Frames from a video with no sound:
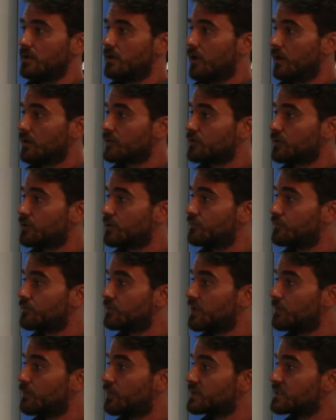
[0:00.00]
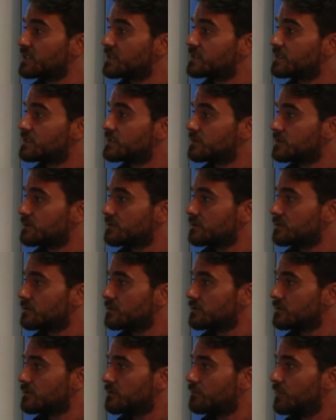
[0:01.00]
Also, if you deposit
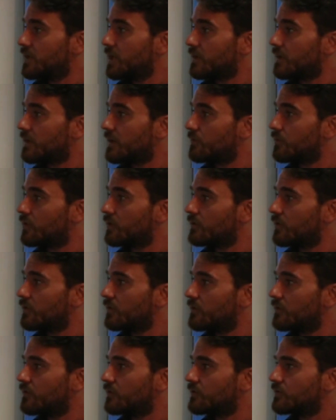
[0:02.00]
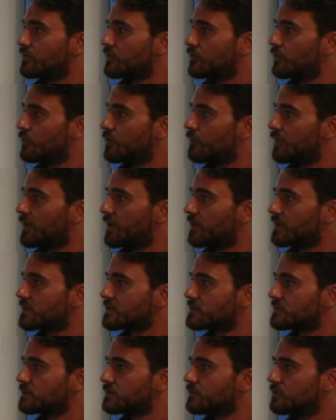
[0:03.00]
black carbon on the snow
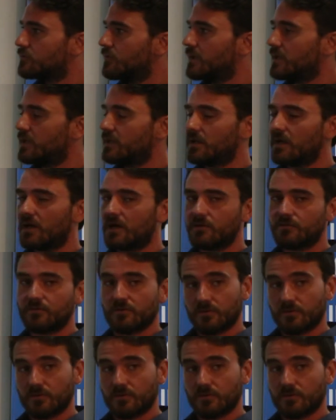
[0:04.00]
parts, you may have